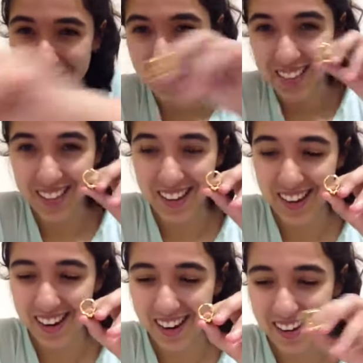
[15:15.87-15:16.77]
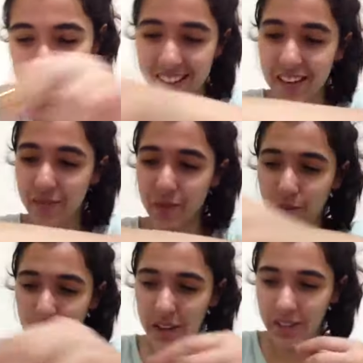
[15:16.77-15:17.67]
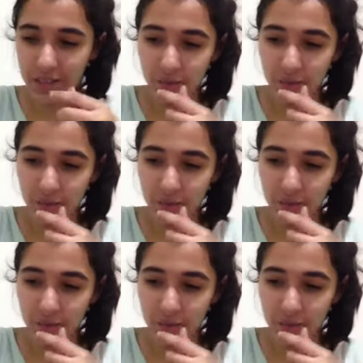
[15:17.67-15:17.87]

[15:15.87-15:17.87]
this thing. And for the rest,